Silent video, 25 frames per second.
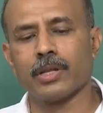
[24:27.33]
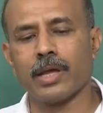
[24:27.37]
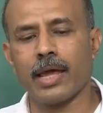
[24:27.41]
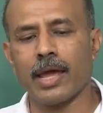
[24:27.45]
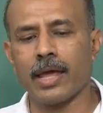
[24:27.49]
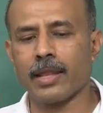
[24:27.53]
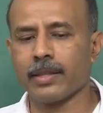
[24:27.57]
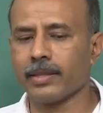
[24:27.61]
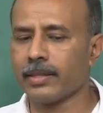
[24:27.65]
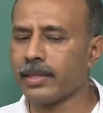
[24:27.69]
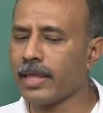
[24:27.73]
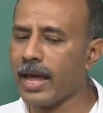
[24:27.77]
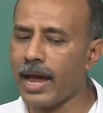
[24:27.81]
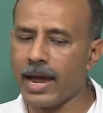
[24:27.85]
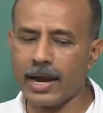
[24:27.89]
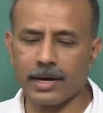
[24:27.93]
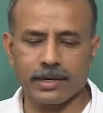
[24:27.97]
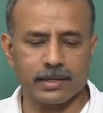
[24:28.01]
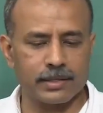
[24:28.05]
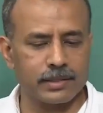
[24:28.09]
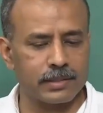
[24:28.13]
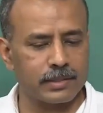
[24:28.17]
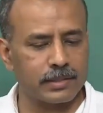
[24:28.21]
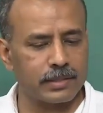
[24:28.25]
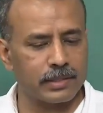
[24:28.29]
and that
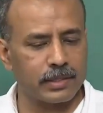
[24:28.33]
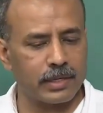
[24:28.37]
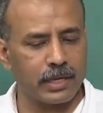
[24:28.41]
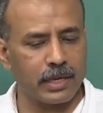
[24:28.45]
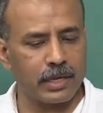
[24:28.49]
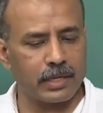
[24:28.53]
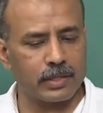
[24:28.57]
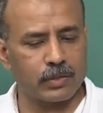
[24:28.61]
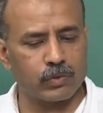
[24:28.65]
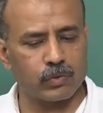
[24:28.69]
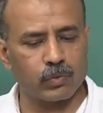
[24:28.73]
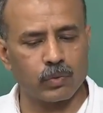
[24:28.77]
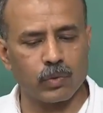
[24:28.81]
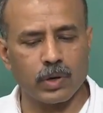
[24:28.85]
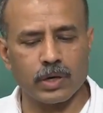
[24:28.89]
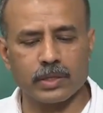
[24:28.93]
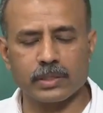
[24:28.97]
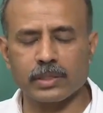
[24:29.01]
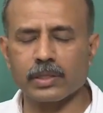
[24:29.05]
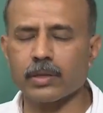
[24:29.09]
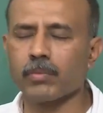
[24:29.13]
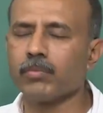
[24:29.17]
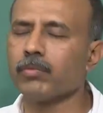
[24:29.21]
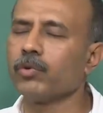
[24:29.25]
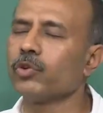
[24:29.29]
is
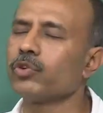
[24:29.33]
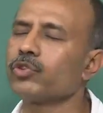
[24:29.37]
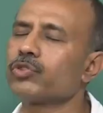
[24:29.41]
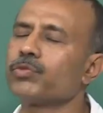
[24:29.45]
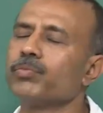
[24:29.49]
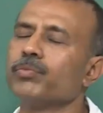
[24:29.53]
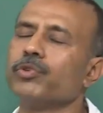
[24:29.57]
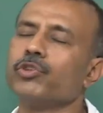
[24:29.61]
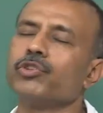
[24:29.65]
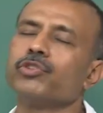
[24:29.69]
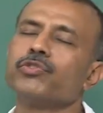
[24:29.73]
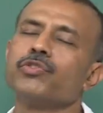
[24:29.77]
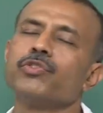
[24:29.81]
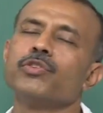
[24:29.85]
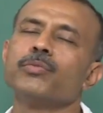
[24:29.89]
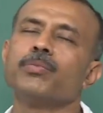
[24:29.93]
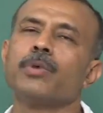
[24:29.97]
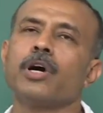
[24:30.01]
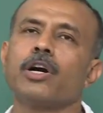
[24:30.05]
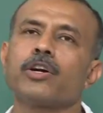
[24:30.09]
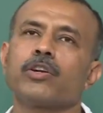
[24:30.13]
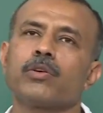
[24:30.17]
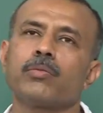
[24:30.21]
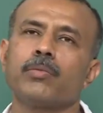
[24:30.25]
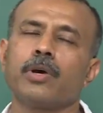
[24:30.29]
what the most beautiful
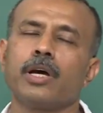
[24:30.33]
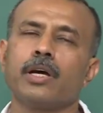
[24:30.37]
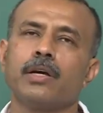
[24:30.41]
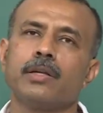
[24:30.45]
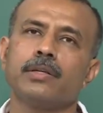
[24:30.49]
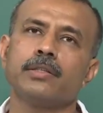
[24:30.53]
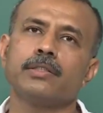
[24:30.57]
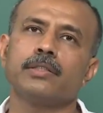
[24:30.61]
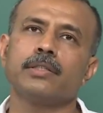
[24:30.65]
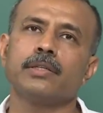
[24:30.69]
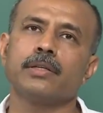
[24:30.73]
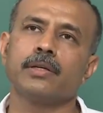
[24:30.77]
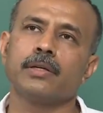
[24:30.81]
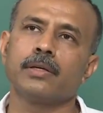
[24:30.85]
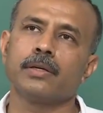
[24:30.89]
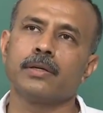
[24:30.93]
part of biology.